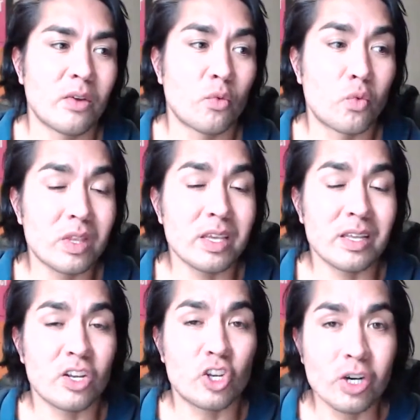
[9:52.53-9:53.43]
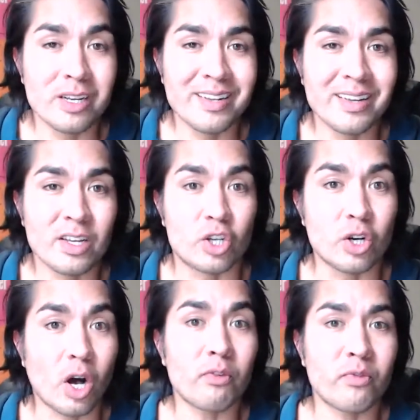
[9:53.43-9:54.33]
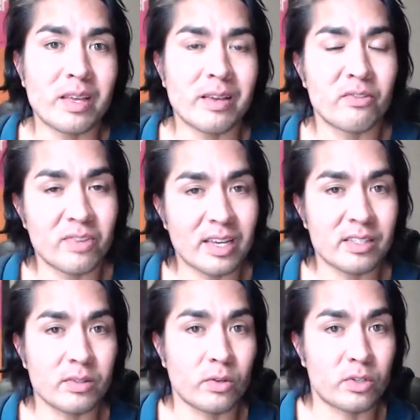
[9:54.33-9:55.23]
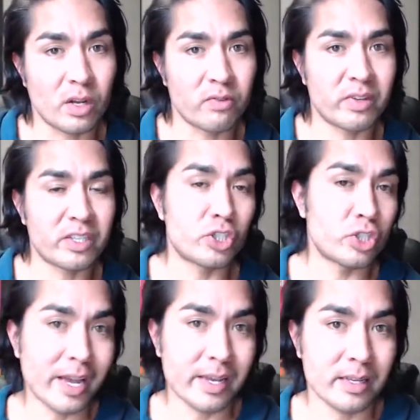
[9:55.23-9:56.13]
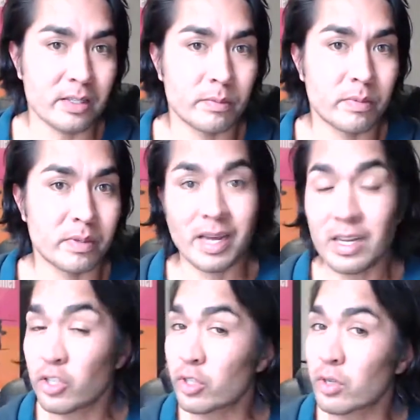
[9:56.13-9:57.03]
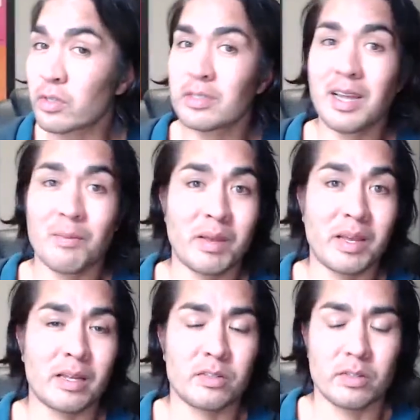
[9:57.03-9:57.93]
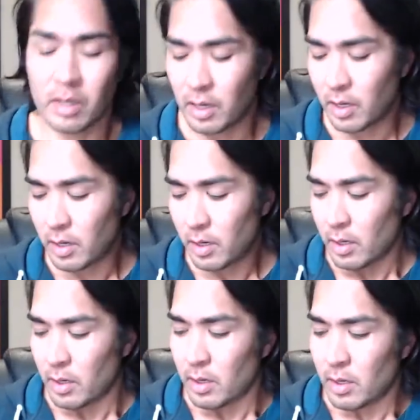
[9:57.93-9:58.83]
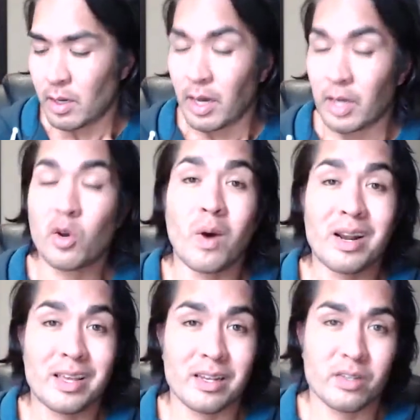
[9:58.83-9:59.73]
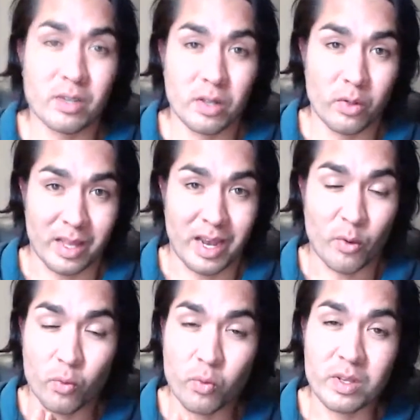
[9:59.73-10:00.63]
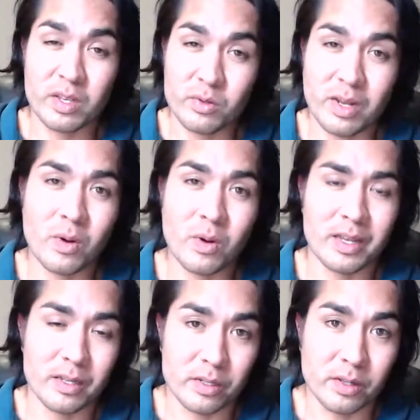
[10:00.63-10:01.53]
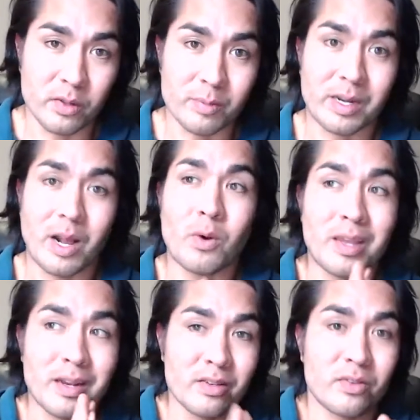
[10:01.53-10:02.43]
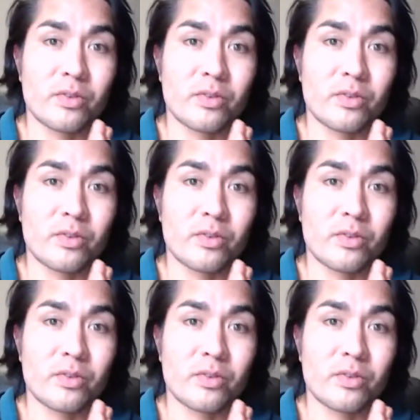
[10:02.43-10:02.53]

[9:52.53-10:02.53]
really good golfing vest or golfing jackets, but not shirts, not pants. I don't want to get into clothing. I really do not want to get into clothing, but I will get into